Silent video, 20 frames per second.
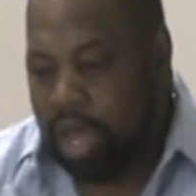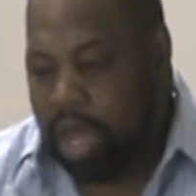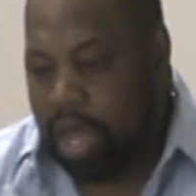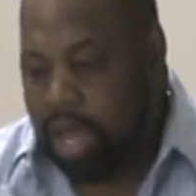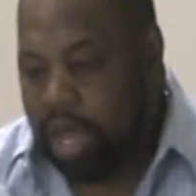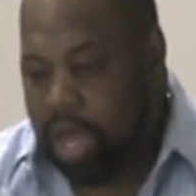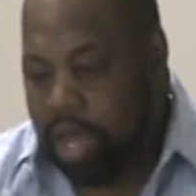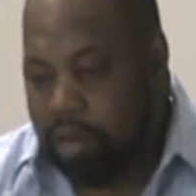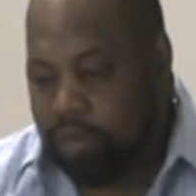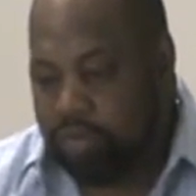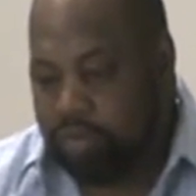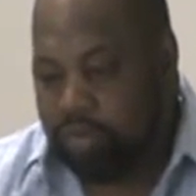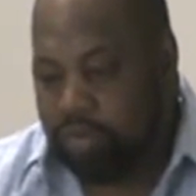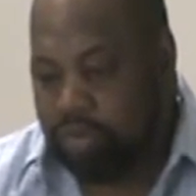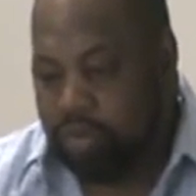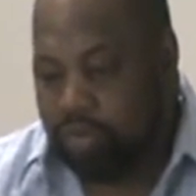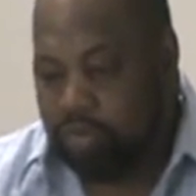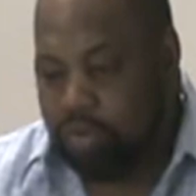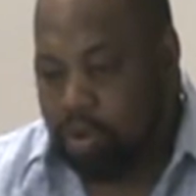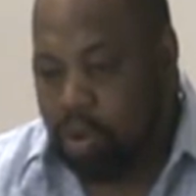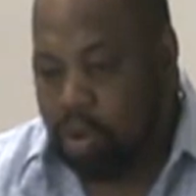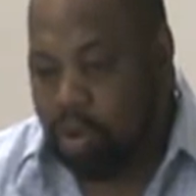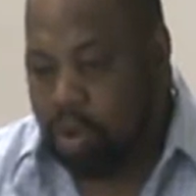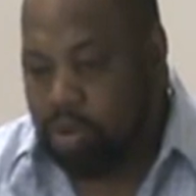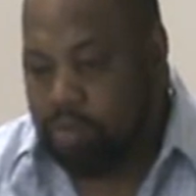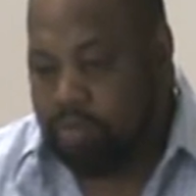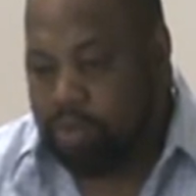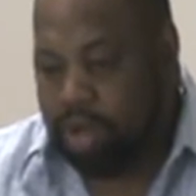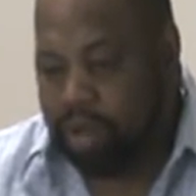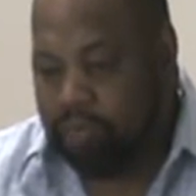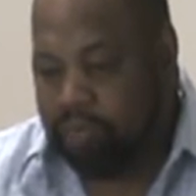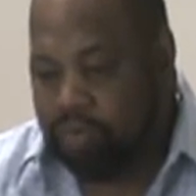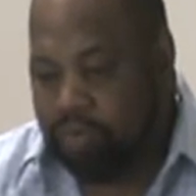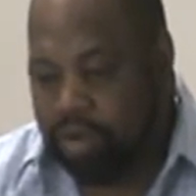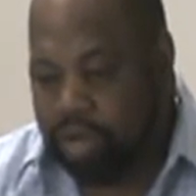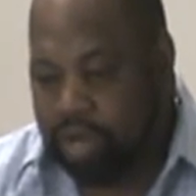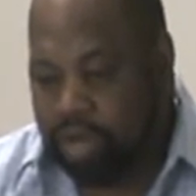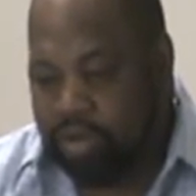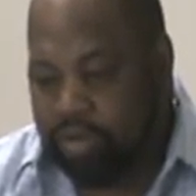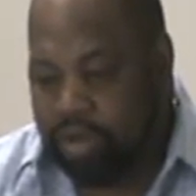um, to all my
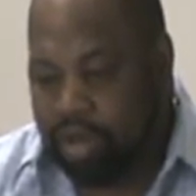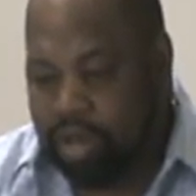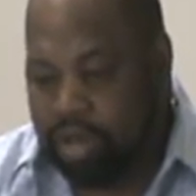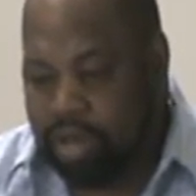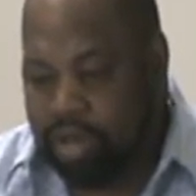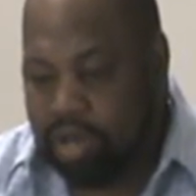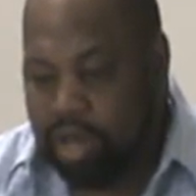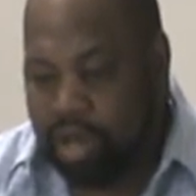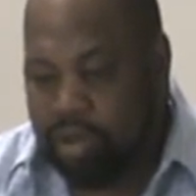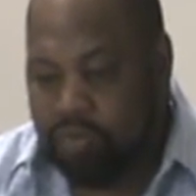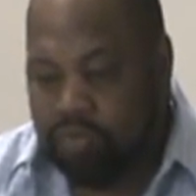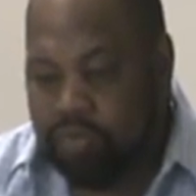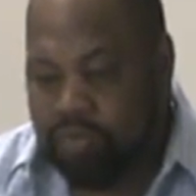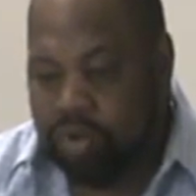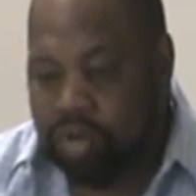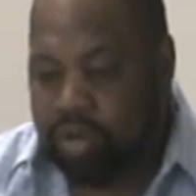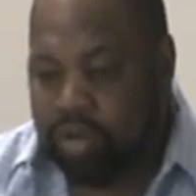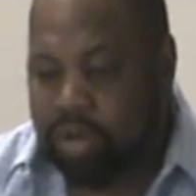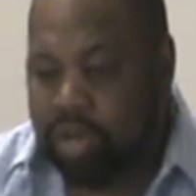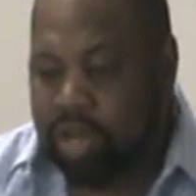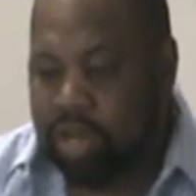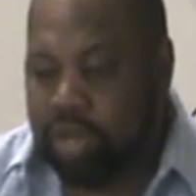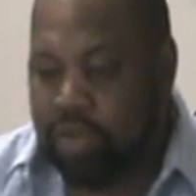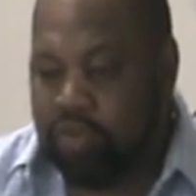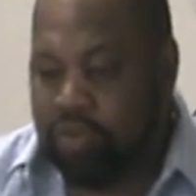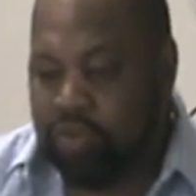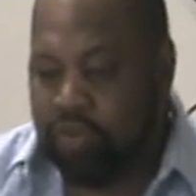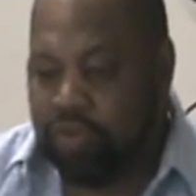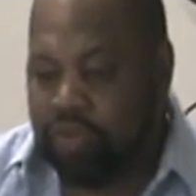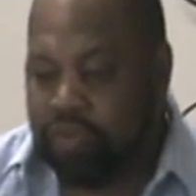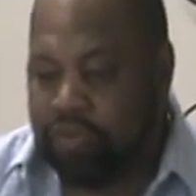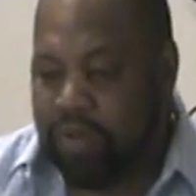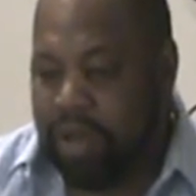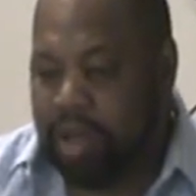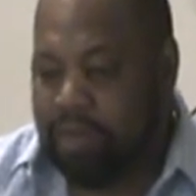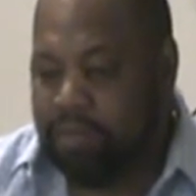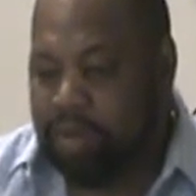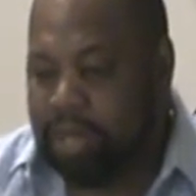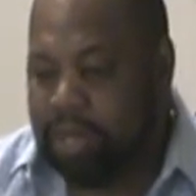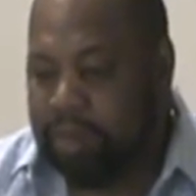friends and loved ones in the church
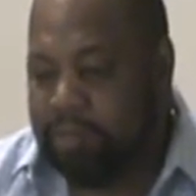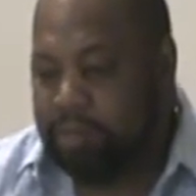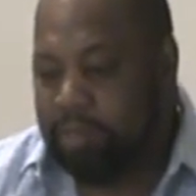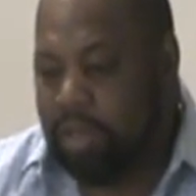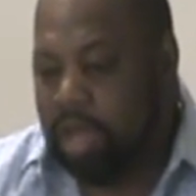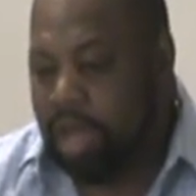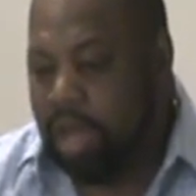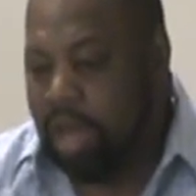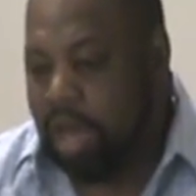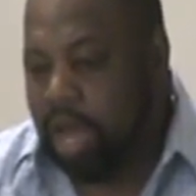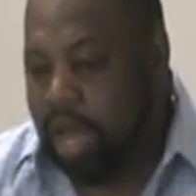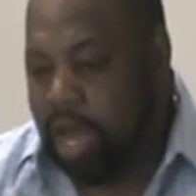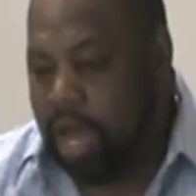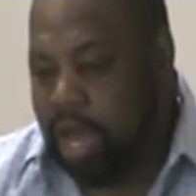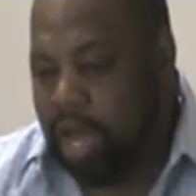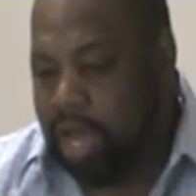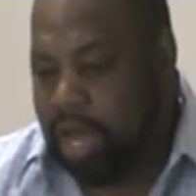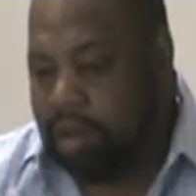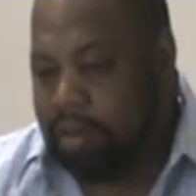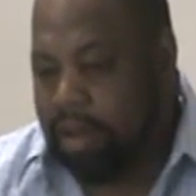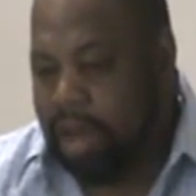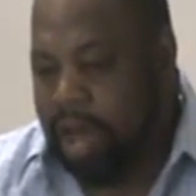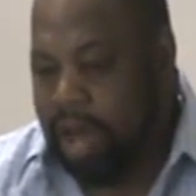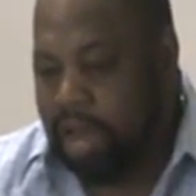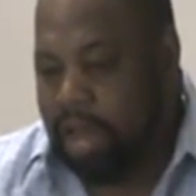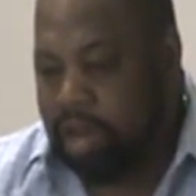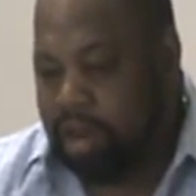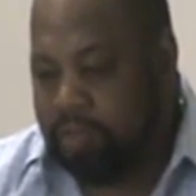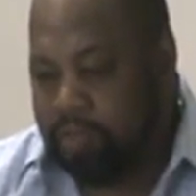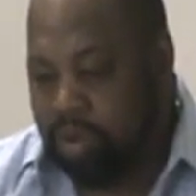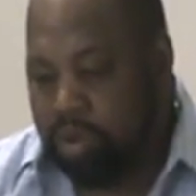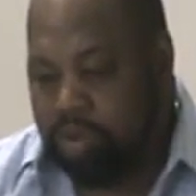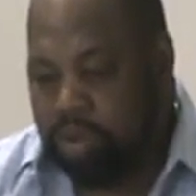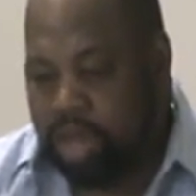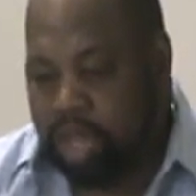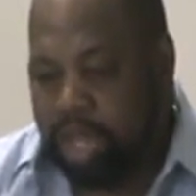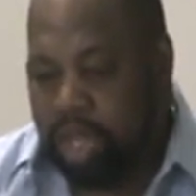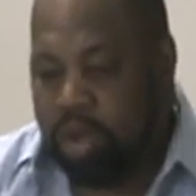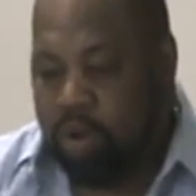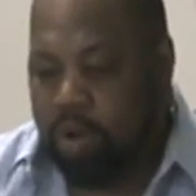family. Uh, I had a
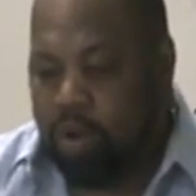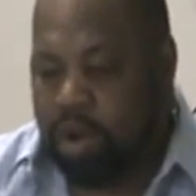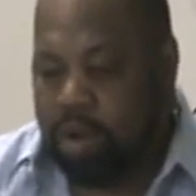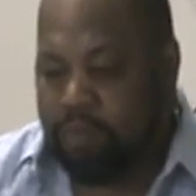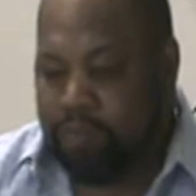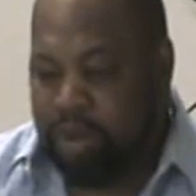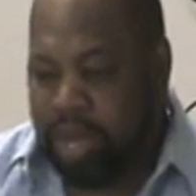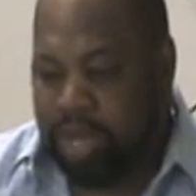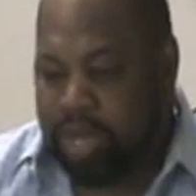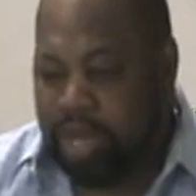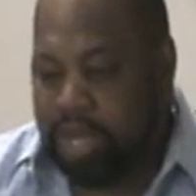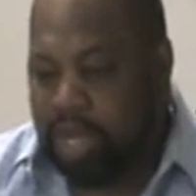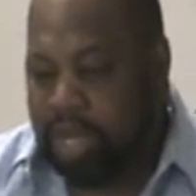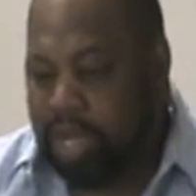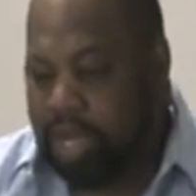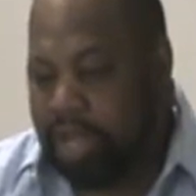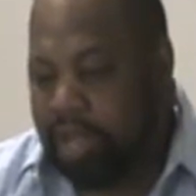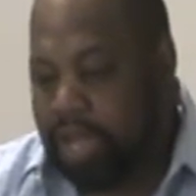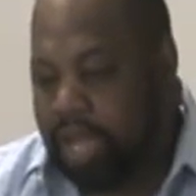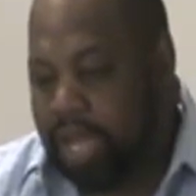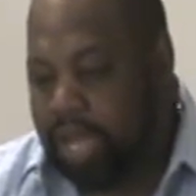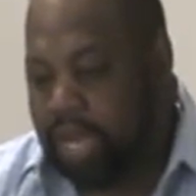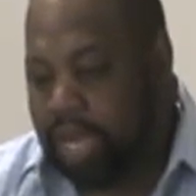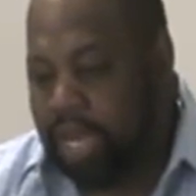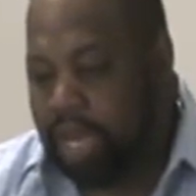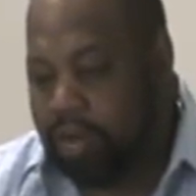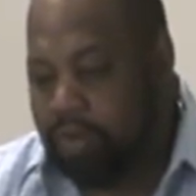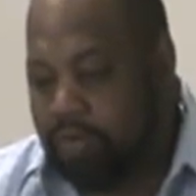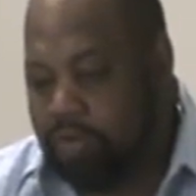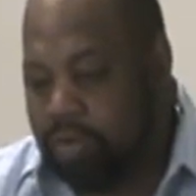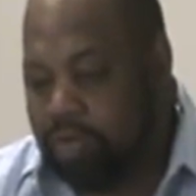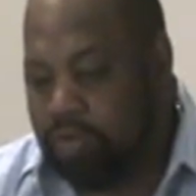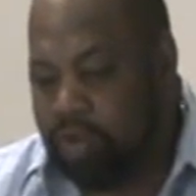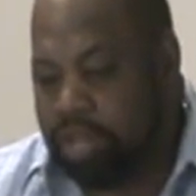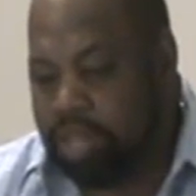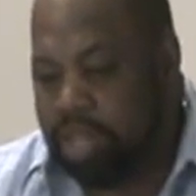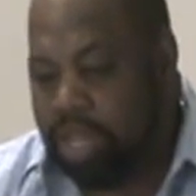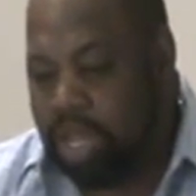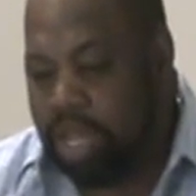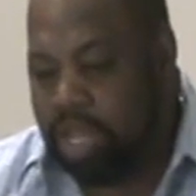birthday on Monday, and I just want
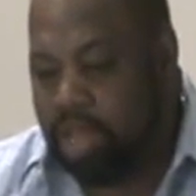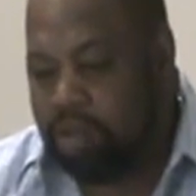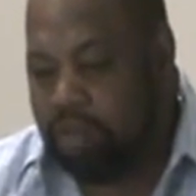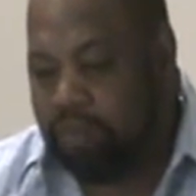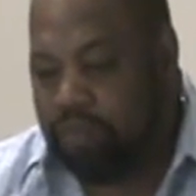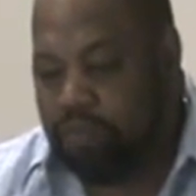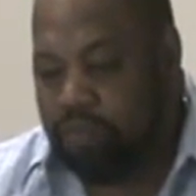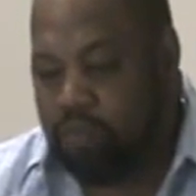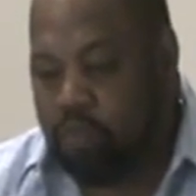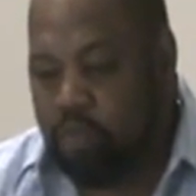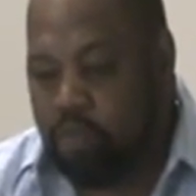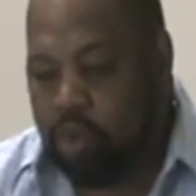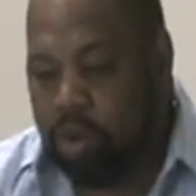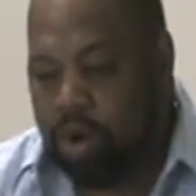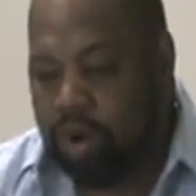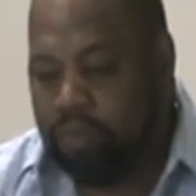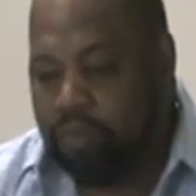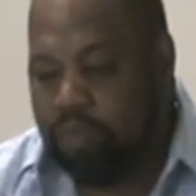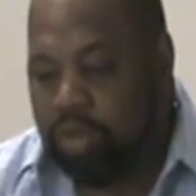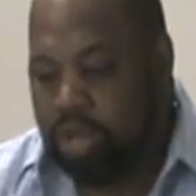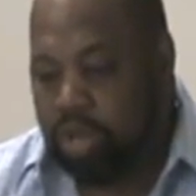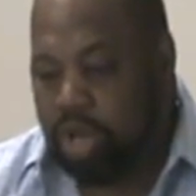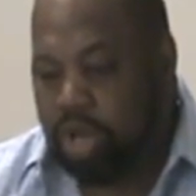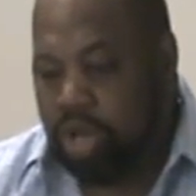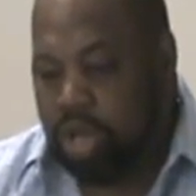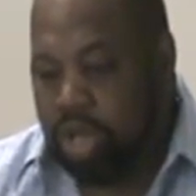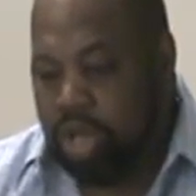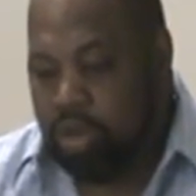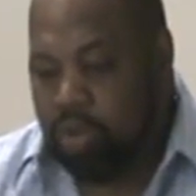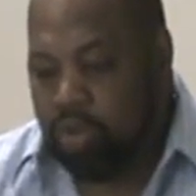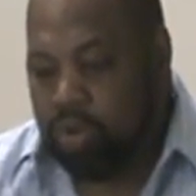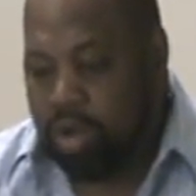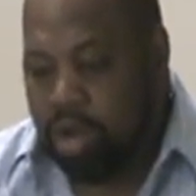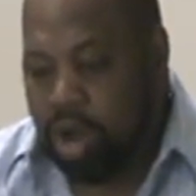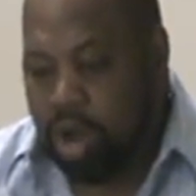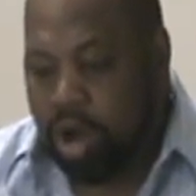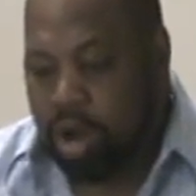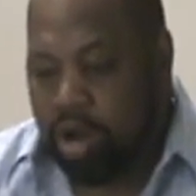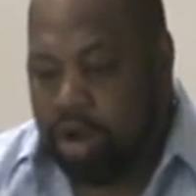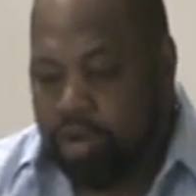to thank you for your
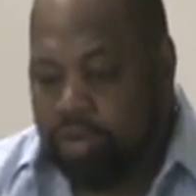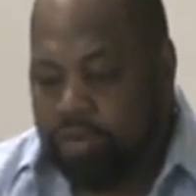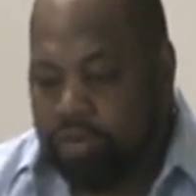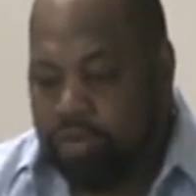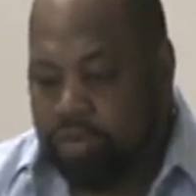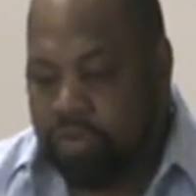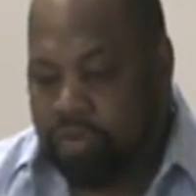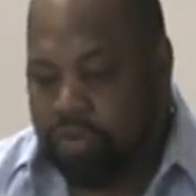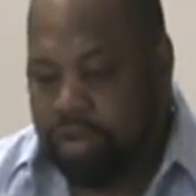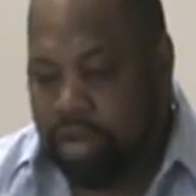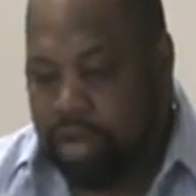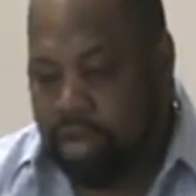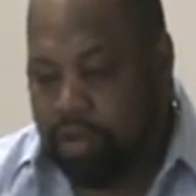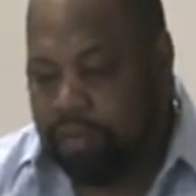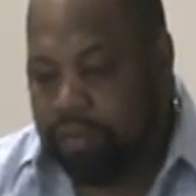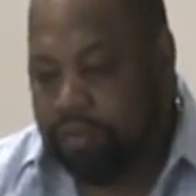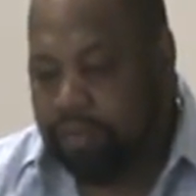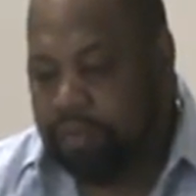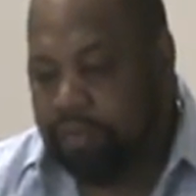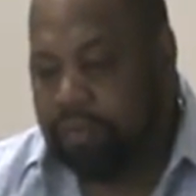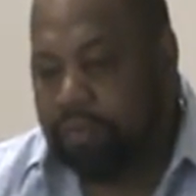cards, your gift,